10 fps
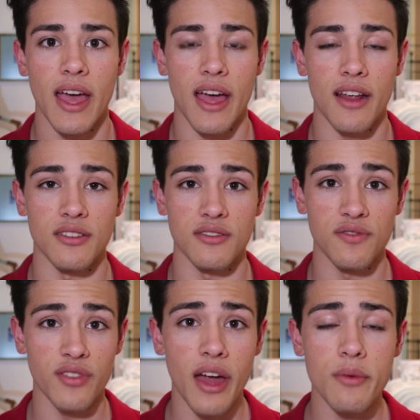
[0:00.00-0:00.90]
And
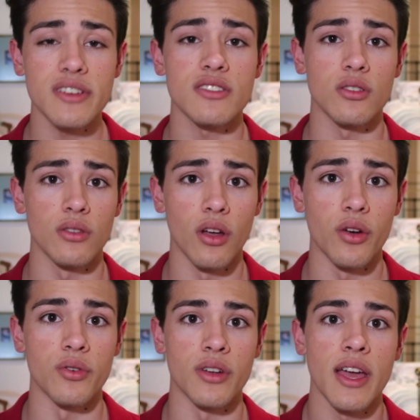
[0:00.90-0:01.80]
for that reason
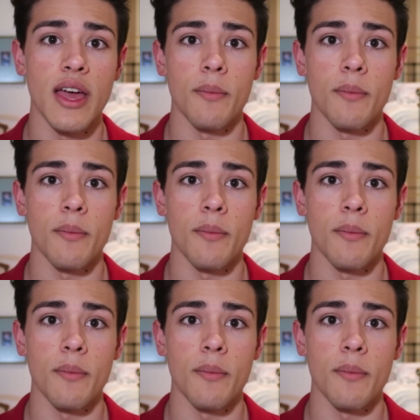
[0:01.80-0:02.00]
alone,